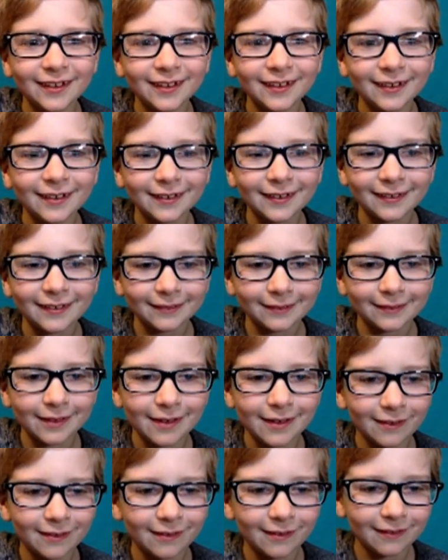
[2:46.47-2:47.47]

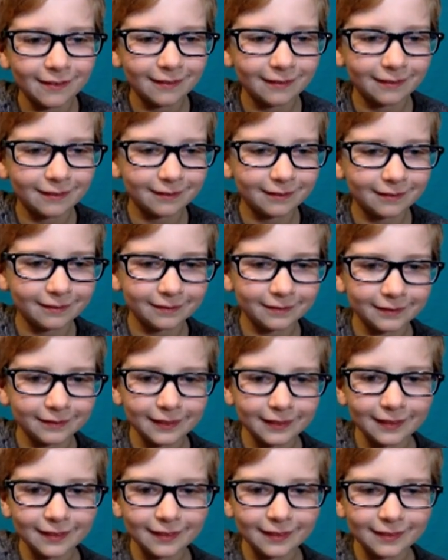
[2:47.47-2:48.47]

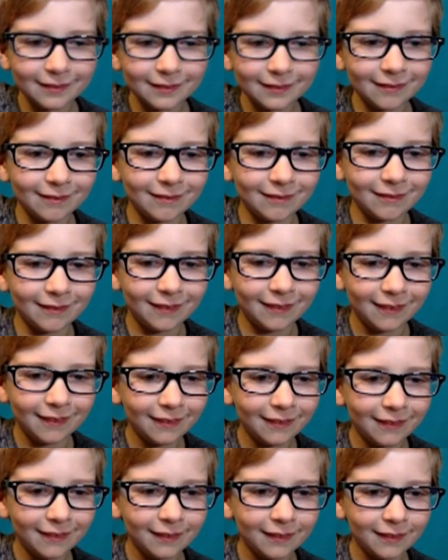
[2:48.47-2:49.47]

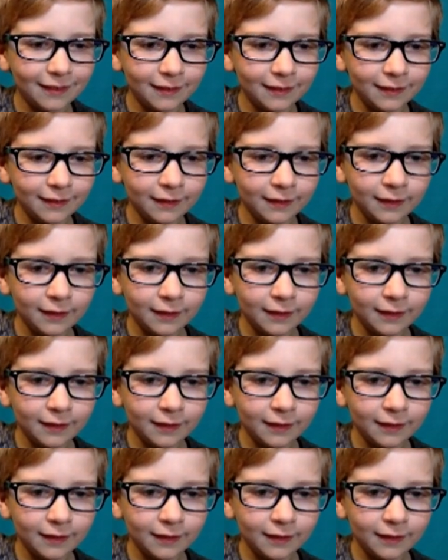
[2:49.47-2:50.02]
(silence)